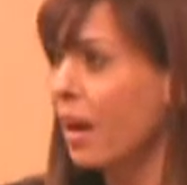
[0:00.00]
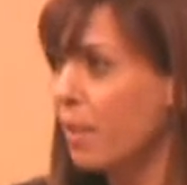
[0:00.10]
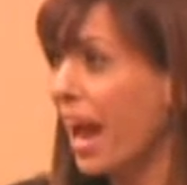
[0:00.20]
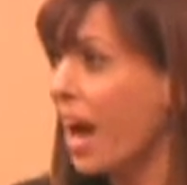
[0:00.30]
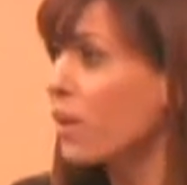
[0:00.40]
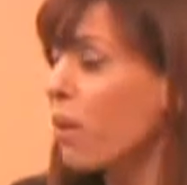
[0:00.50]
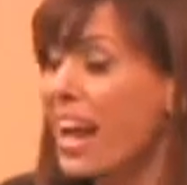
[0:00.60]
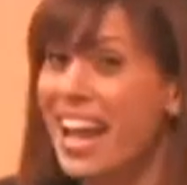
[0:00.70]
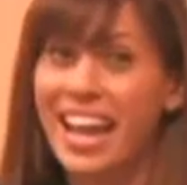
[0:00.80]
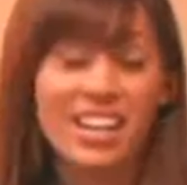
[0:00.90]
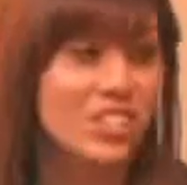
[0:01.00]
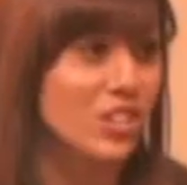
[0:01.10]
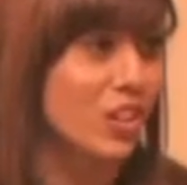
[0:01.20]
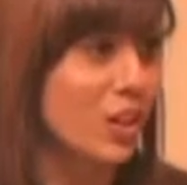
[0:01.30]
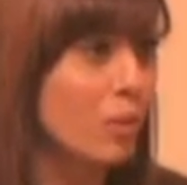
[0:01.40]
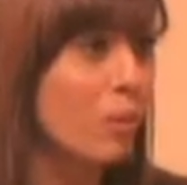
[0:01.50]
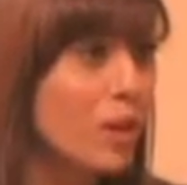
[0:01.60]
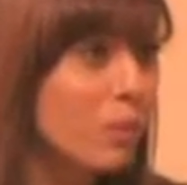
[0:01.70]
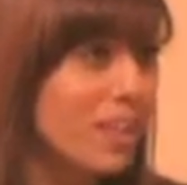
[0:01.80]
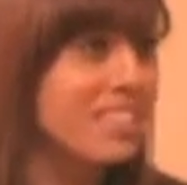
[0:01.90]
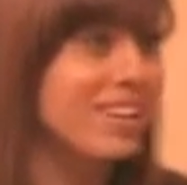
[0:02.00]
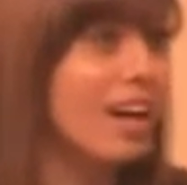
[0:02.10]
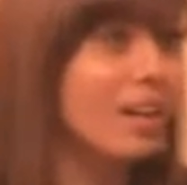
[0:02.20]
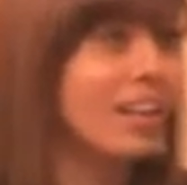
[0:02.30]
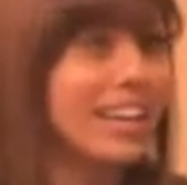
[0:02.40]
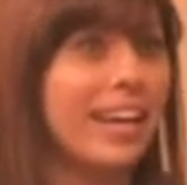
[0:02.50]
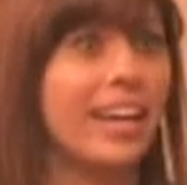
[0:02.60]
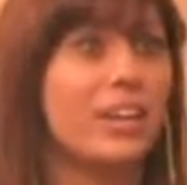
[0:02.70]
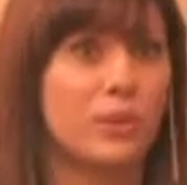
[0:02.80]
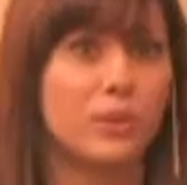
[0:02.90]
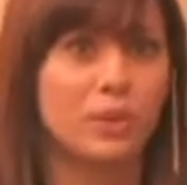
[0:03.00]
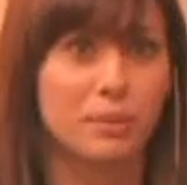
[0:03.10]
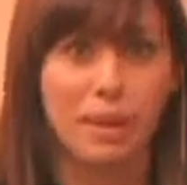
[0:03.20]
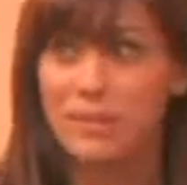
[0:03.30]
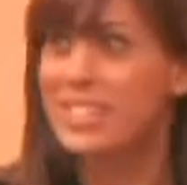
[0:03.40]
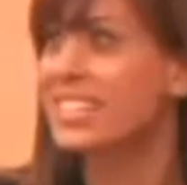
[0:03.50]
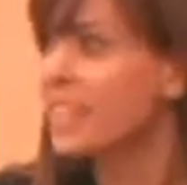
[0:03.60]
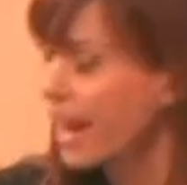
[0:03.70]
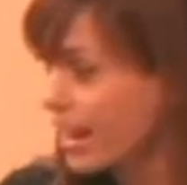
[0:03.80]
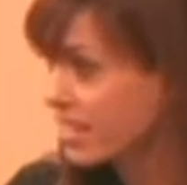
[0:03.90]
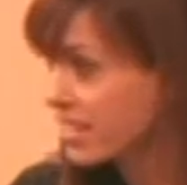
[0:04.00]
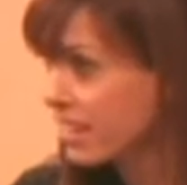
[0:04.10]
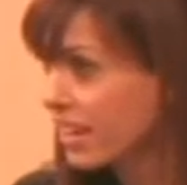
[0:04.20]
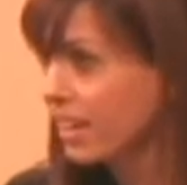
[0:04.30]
I mean, how do I answer her? What do I tell an 8-year-old about sex?